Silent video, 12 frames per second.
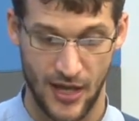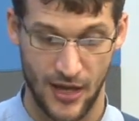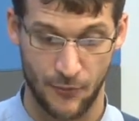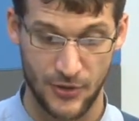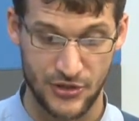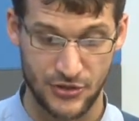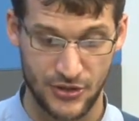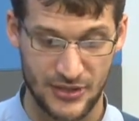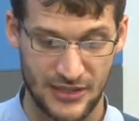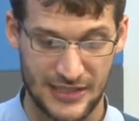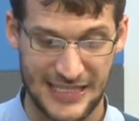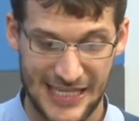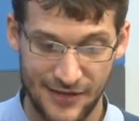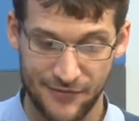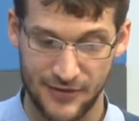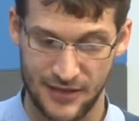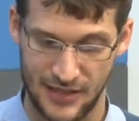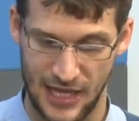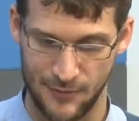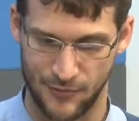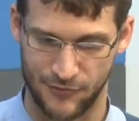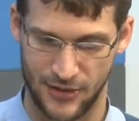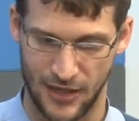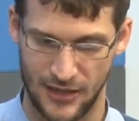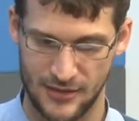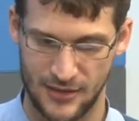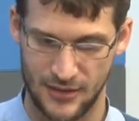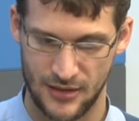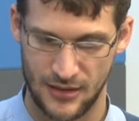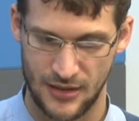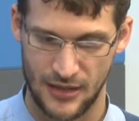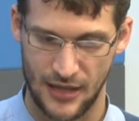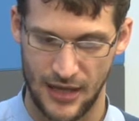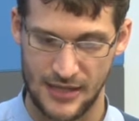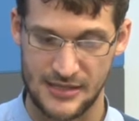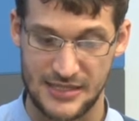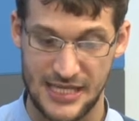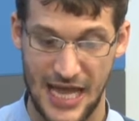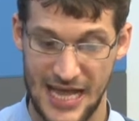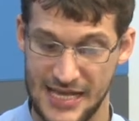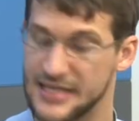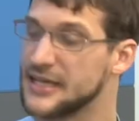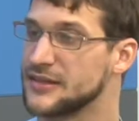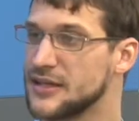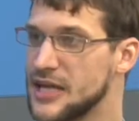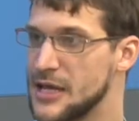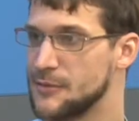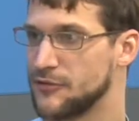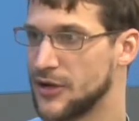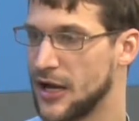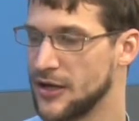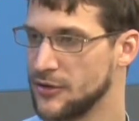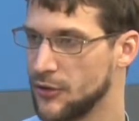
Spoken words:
We should give in the name of God and take in the name of God.